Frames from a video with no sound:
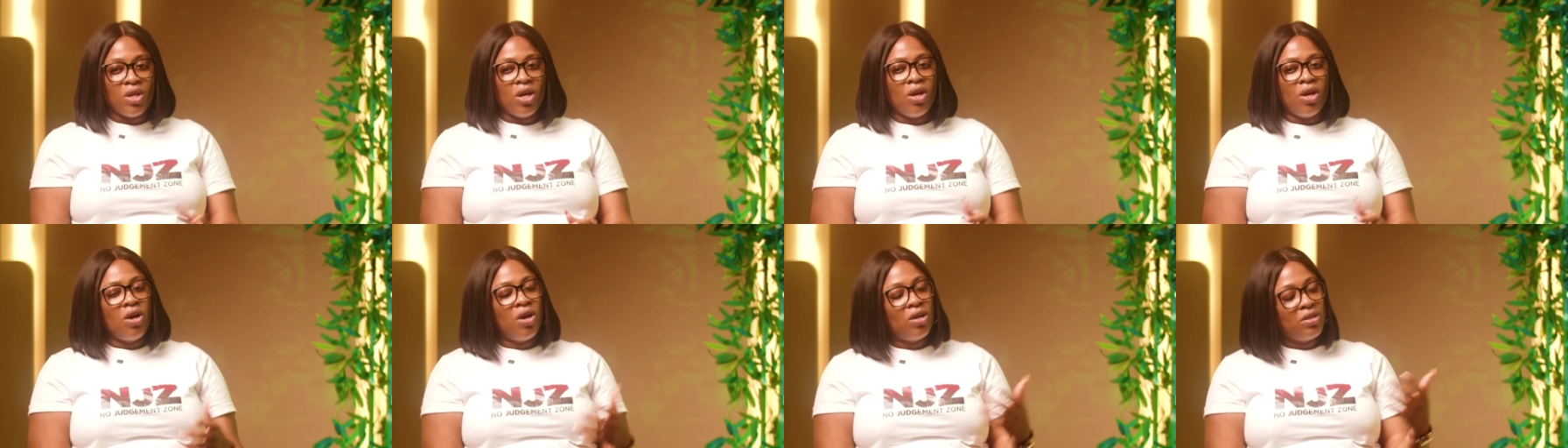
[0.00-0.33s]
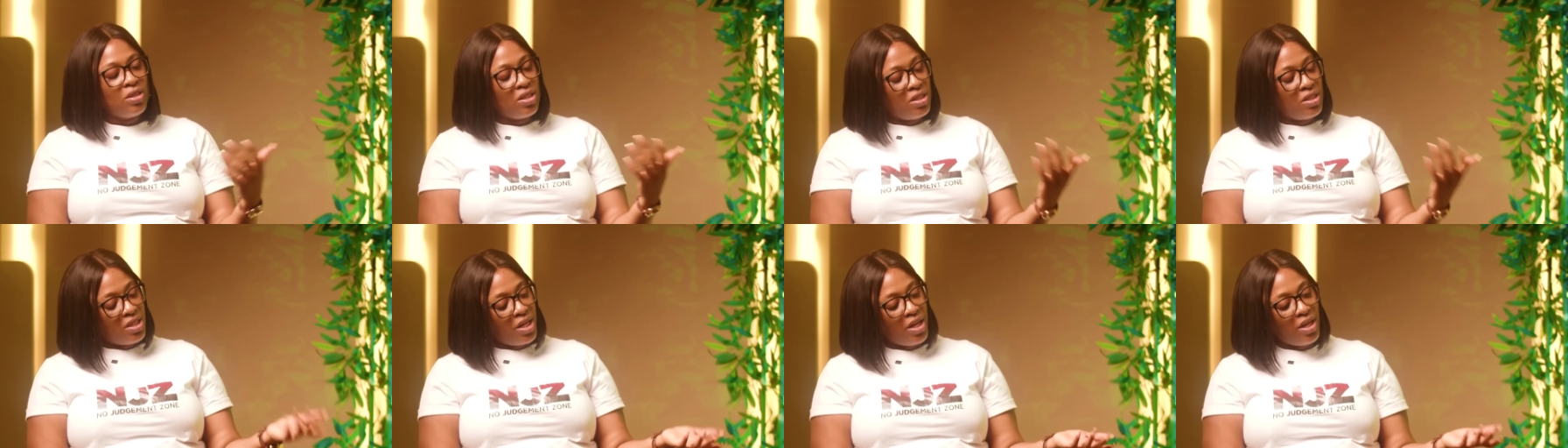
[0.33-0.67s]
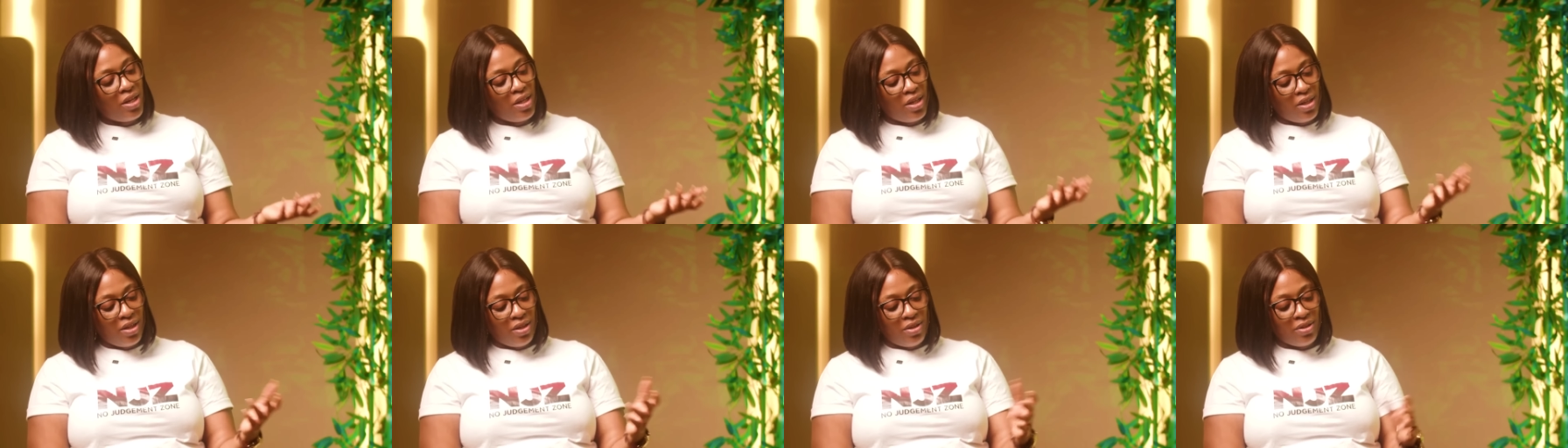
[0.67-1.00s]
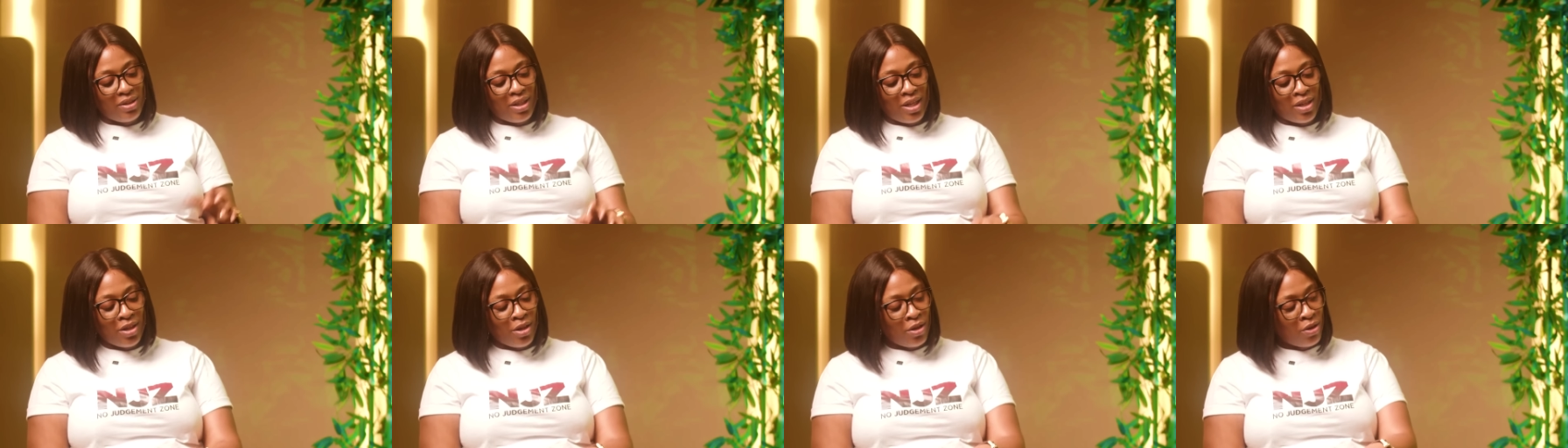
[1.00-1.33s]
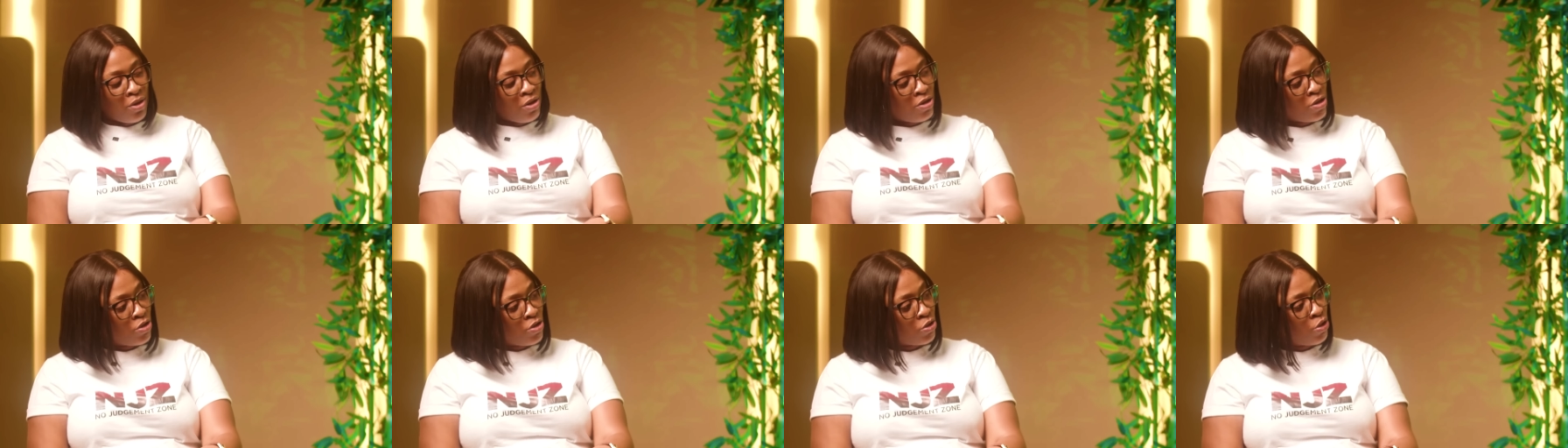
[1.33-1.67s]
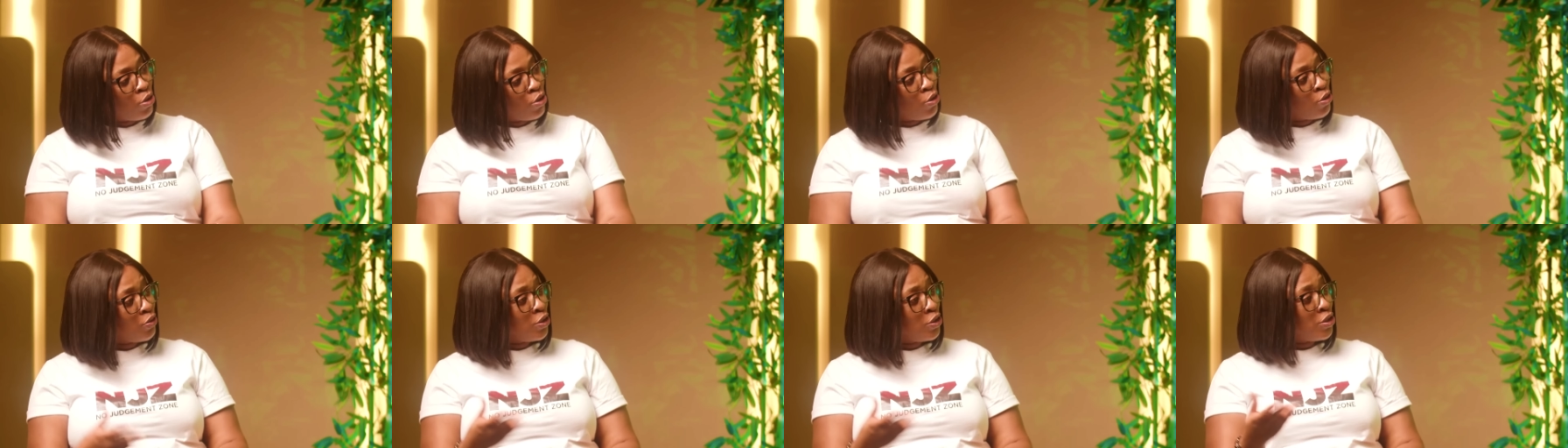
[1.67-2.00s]
on the day that the Lord is
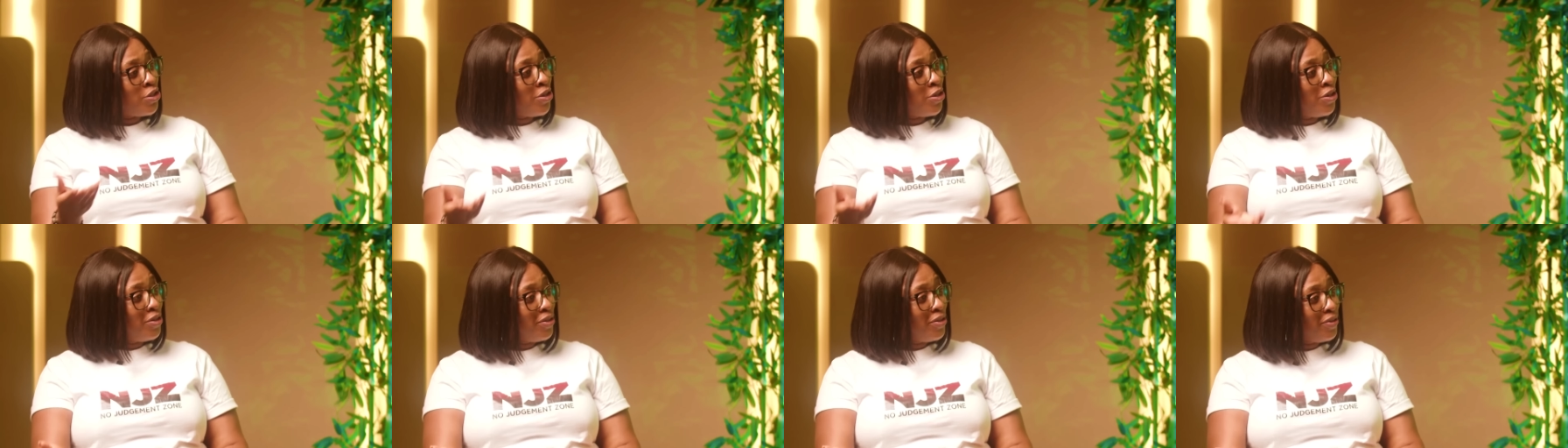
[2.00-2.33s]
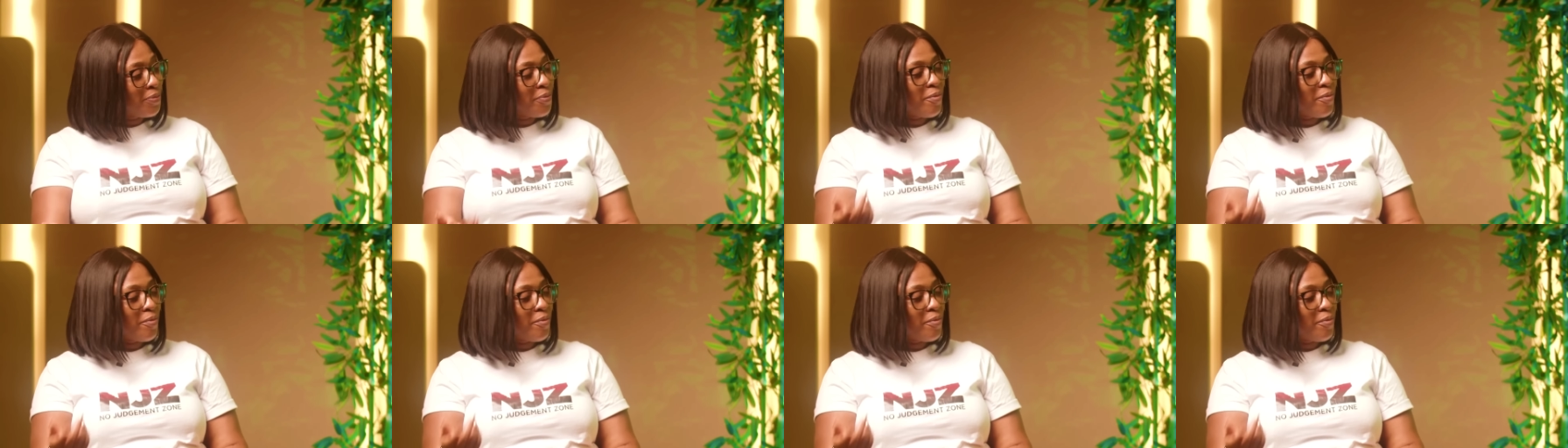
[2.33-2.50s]
going to return,